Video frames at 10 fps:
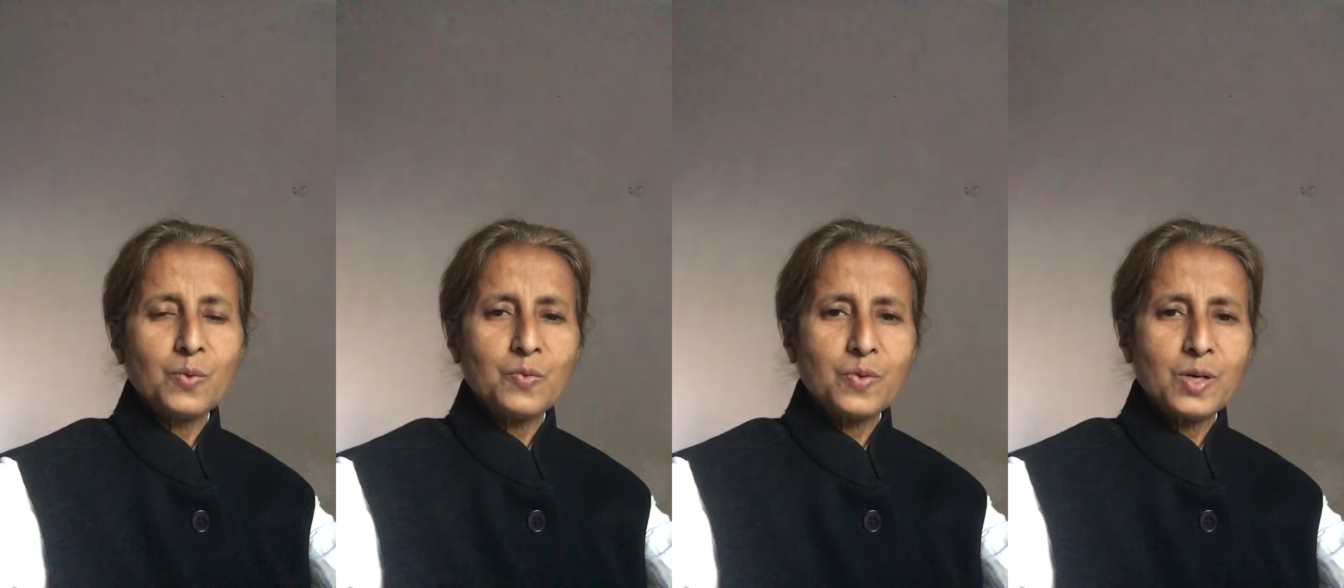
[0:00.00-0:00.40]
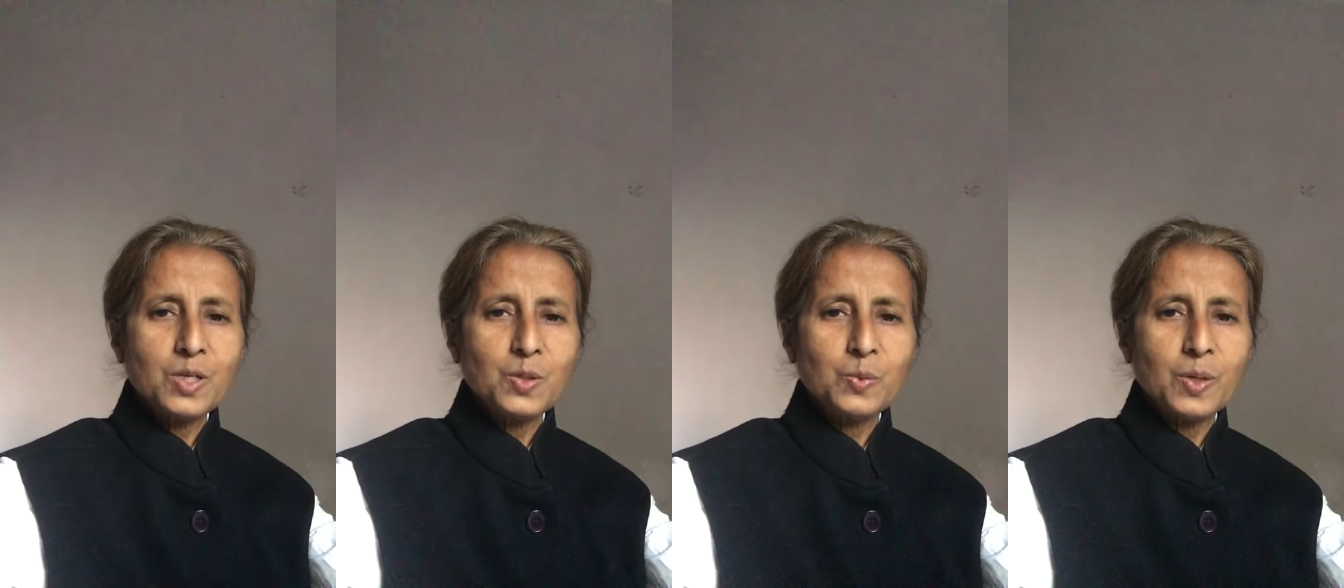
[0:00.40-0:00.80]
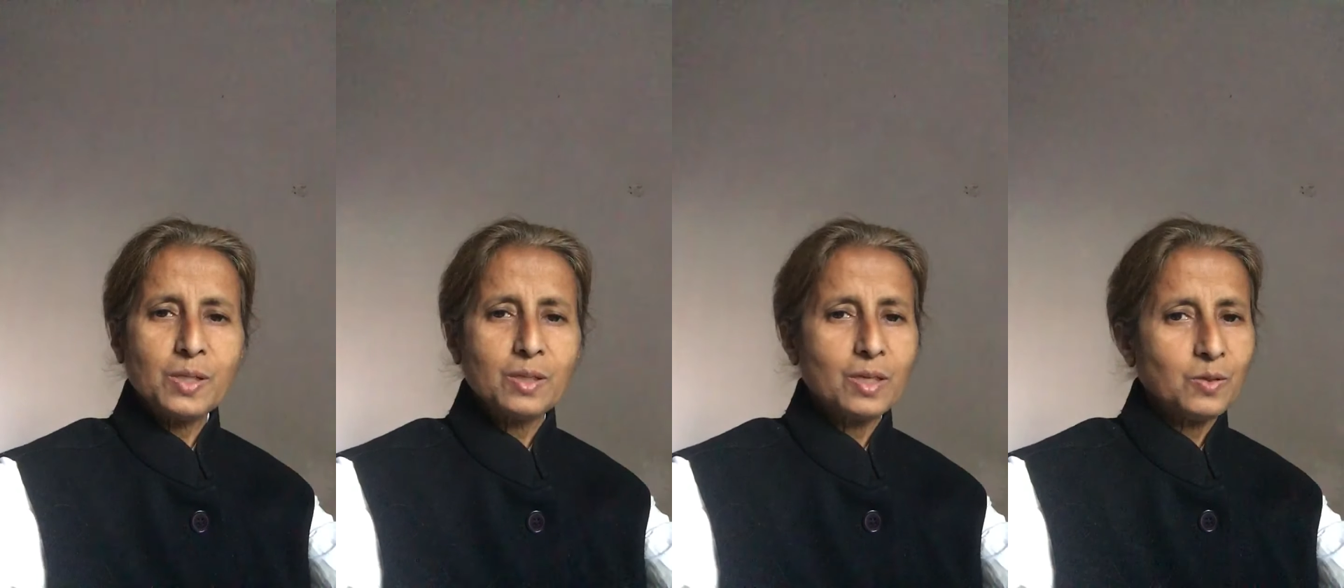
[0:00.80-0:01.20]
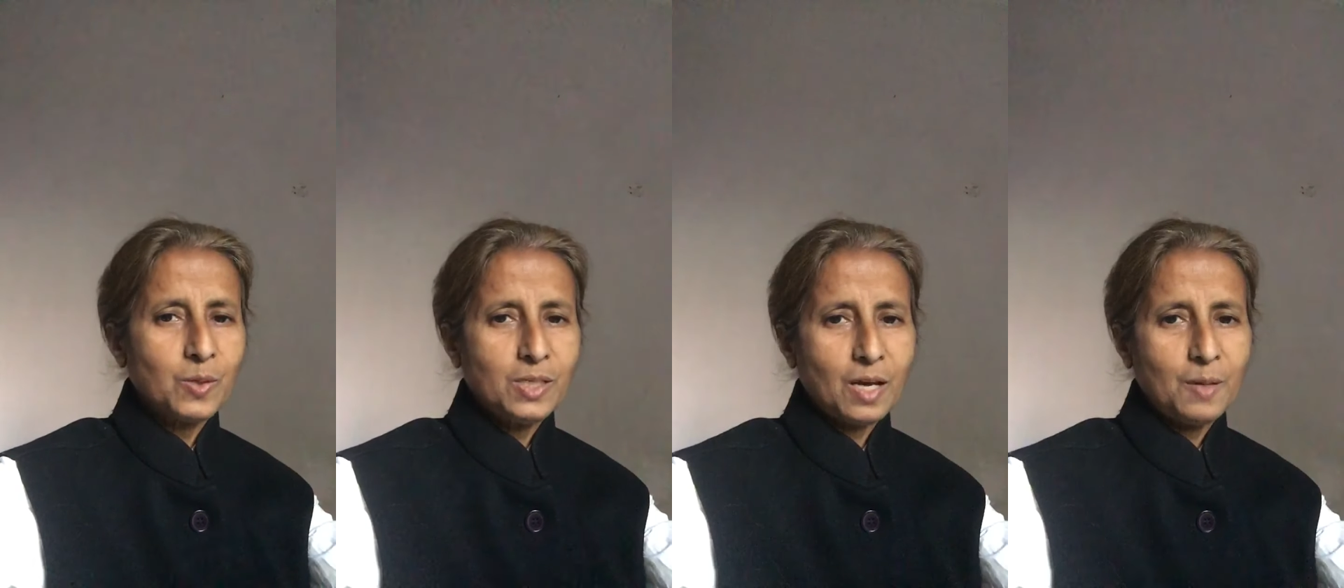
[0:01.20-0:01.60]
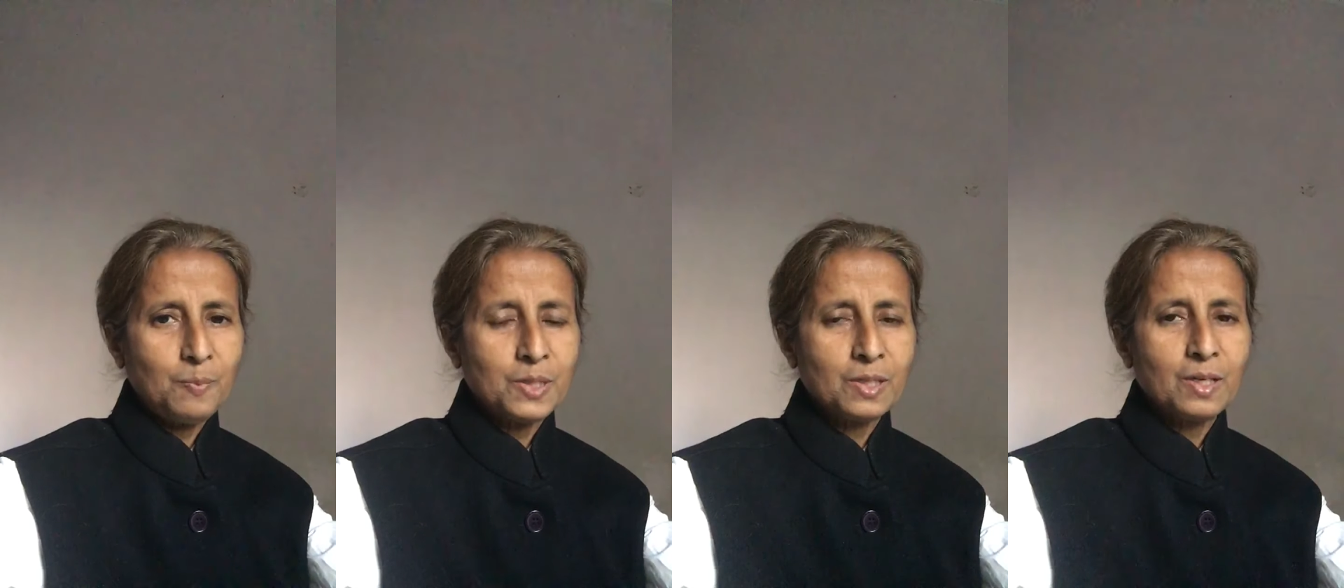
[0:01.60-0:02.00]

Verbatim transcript: we finished with there are three types